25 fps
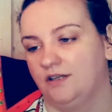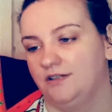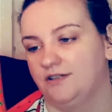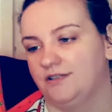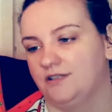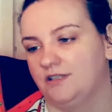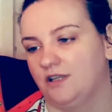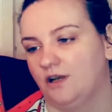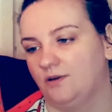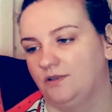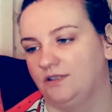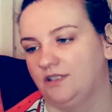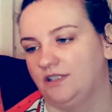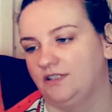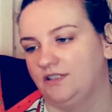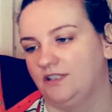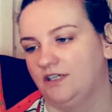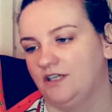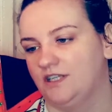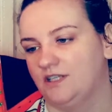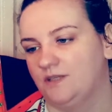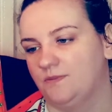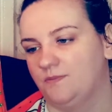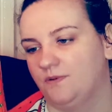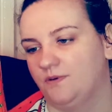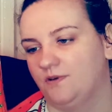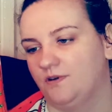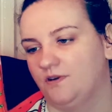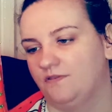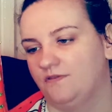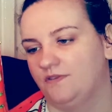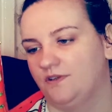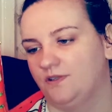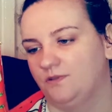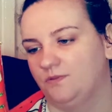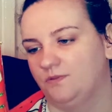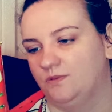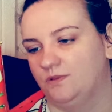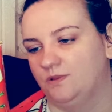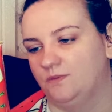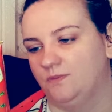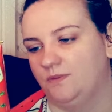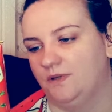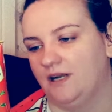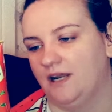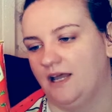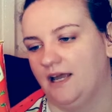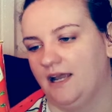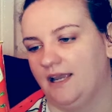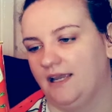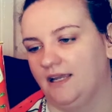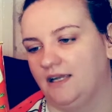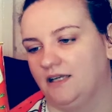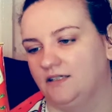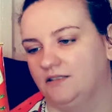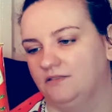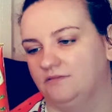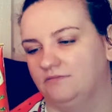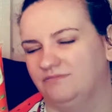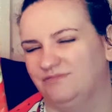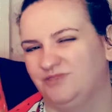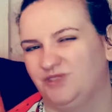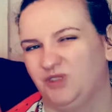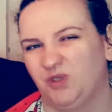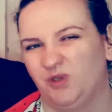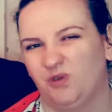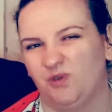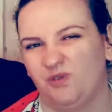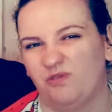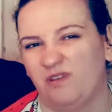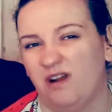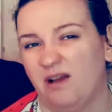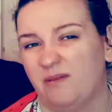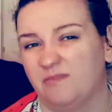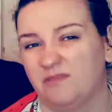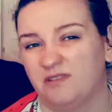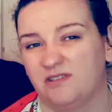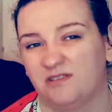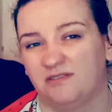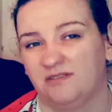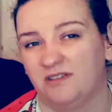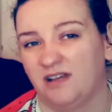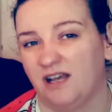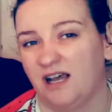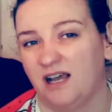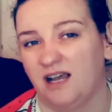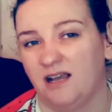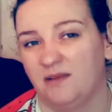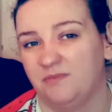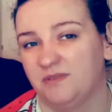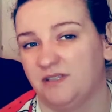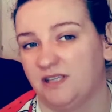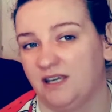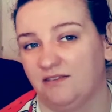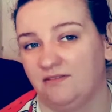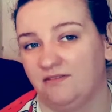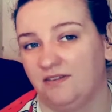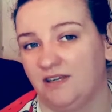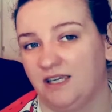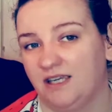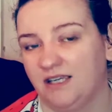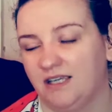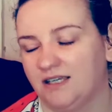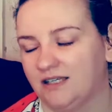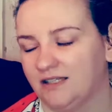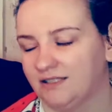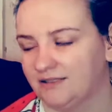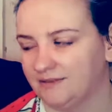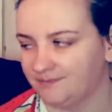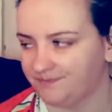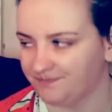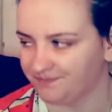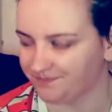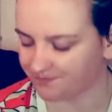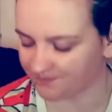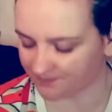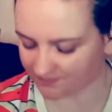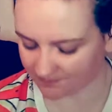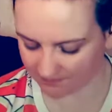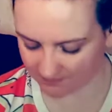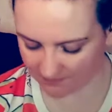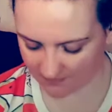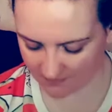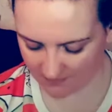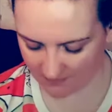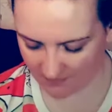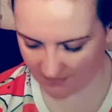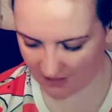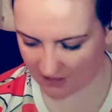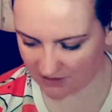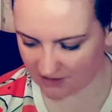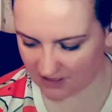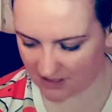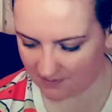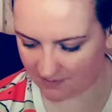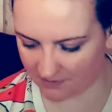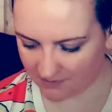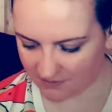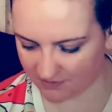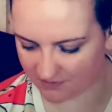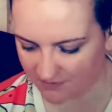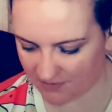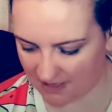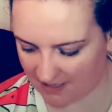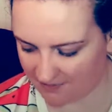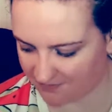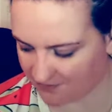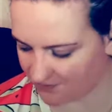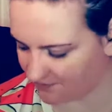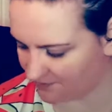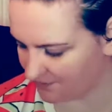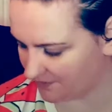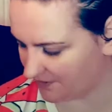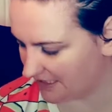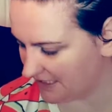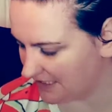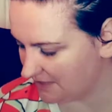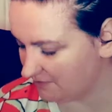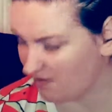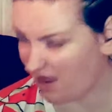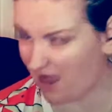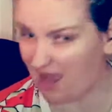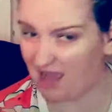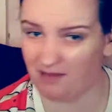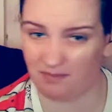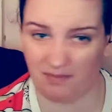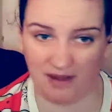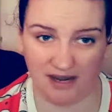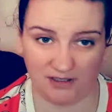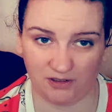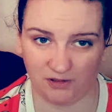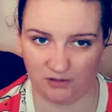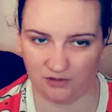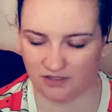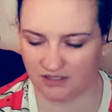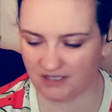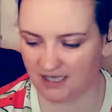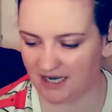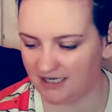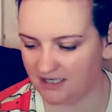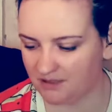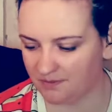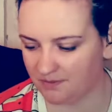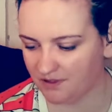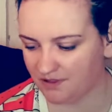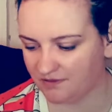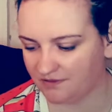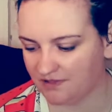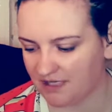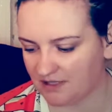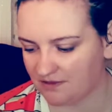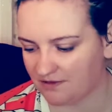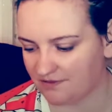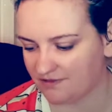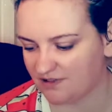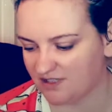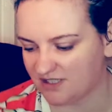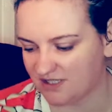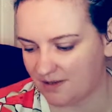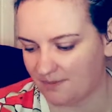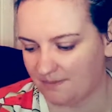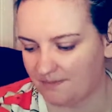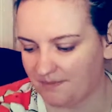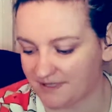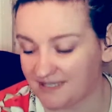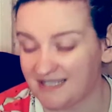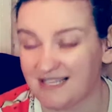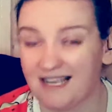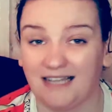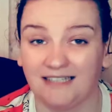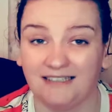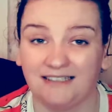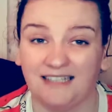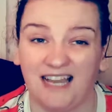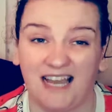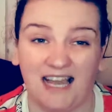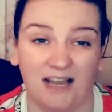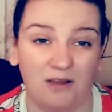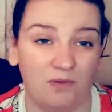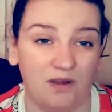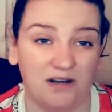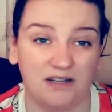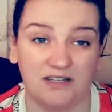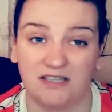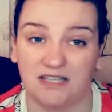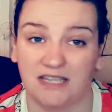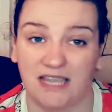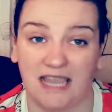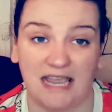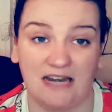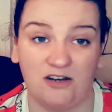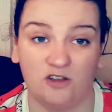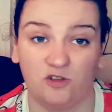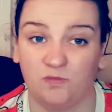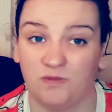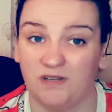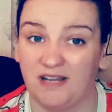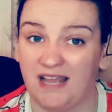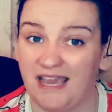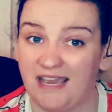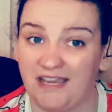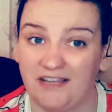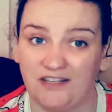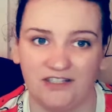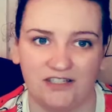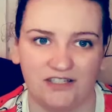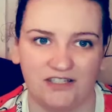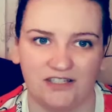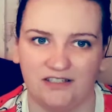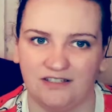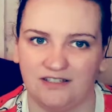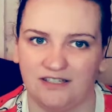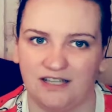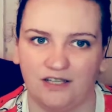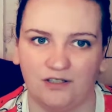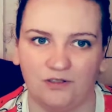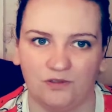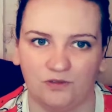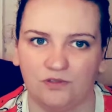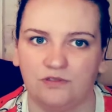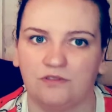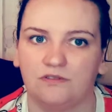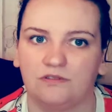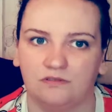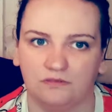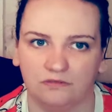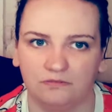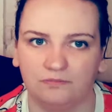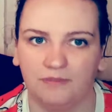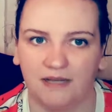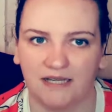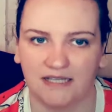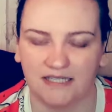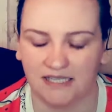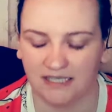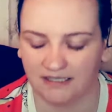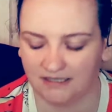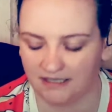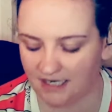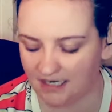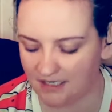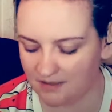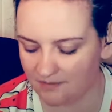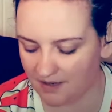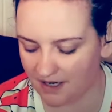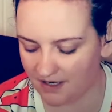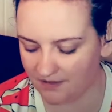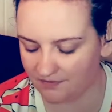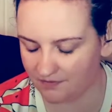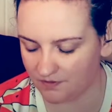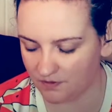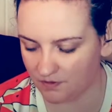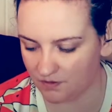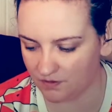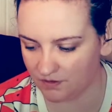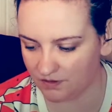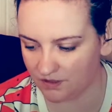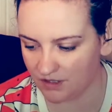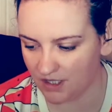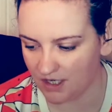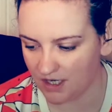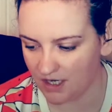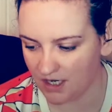So the teaspoon of it would be like 2 grams of carbs, I think. So I bought quite a few for him. I might use a tiny bit of that. I've got some passata. Once again, it's been ages since I used passata in my food.